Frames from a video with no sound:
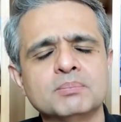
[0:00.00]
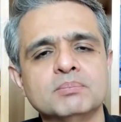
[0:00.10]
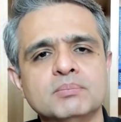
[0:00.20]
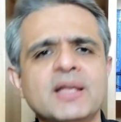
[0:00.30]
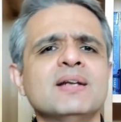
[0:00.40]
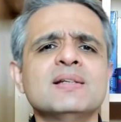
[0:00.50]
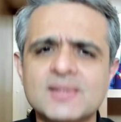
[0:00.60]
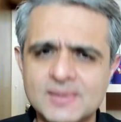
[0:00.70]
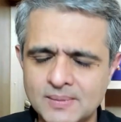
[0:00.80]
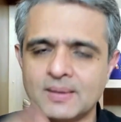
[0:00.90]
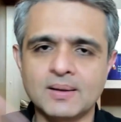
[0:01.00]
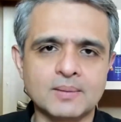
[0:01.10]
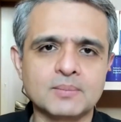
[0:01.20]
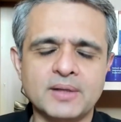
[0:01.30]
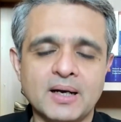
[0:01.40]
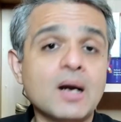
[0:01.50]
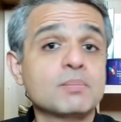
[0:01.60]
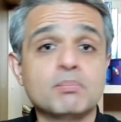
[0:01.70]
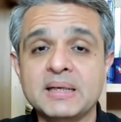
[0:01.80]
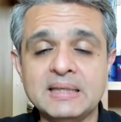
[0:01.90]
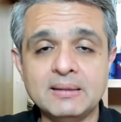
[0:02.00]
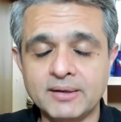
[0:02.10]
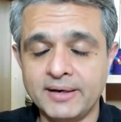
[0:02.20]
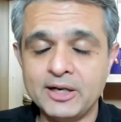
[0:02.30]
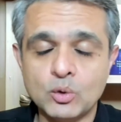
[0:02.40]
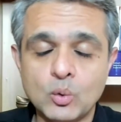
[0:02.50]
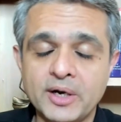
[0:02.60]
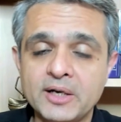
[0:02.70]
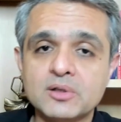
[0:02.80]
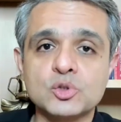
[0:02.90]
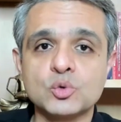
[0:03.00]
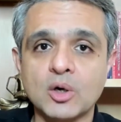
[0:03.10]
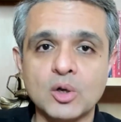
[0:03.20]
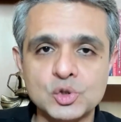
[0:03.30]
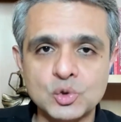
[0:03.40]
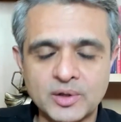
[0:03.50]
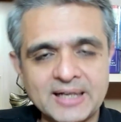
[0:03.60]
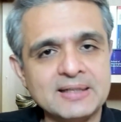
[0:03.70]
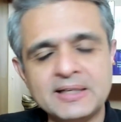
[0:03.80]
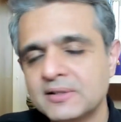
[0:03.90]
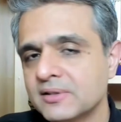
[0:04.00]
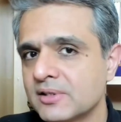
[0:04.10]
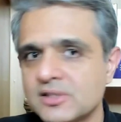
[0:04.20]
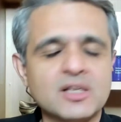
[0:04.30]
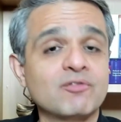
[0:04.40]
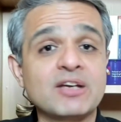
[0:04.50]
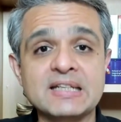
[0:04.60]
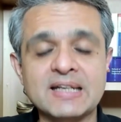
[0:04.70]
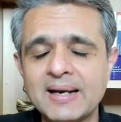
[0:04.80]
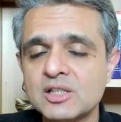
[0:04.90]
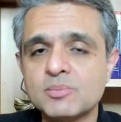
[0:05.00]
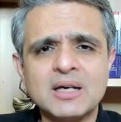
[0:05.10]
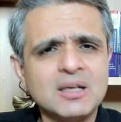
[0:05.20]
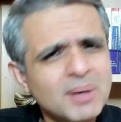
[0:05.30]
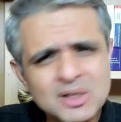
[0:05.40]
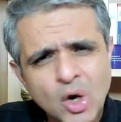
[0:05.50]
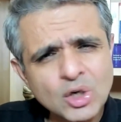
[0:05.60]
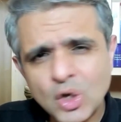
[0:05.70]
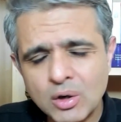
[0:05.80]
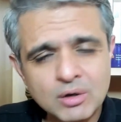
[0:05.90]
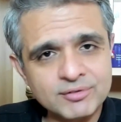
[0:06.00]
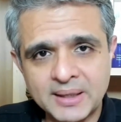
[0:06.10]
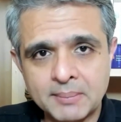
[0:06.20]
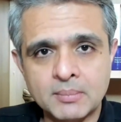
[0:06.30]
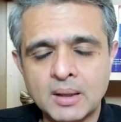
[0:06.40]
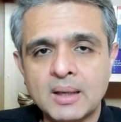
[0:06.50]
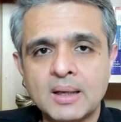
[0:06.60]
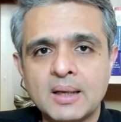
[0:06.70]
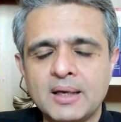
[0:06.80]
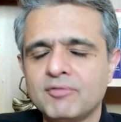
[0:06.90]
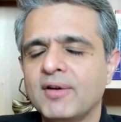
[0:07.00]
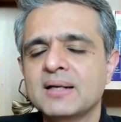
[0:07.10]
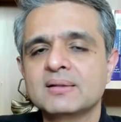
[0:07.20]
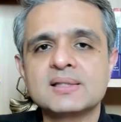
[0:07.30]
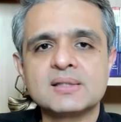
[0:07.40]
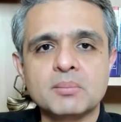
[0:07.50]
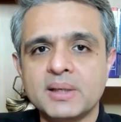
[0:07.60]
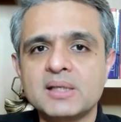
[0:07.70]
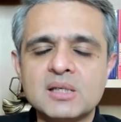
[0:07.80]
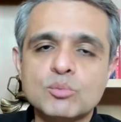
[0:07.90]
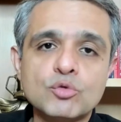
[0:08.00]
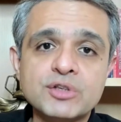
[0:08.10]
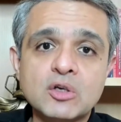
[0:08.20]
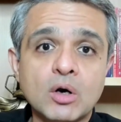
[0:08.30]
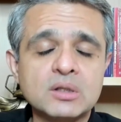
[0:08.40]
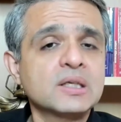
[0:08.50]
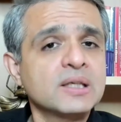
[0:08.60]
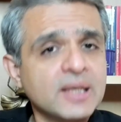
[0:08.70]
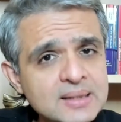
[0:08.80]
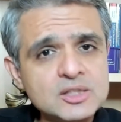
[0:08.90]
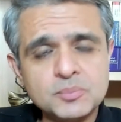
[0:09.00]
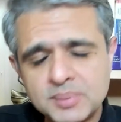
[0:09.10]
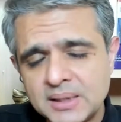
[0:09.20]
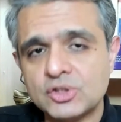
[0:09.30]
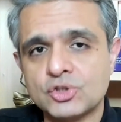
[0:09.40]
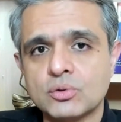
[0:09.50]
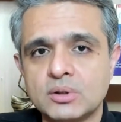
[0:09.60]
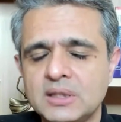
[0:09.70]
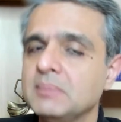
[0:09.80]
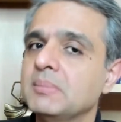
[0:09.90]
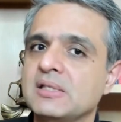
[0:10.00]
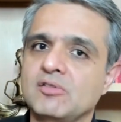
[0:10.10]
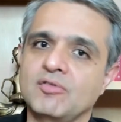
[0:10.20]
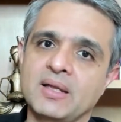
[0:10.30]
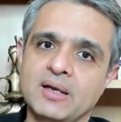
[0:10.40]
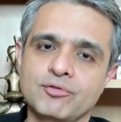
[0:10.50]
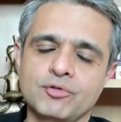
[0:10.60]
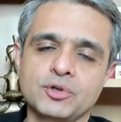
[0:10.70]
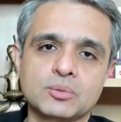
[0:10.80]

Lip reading: There are many great orators who are also great leaders. They are very charismatic, but not all of them. In fact, this amazing movie called The King's Speech should demystify that for you.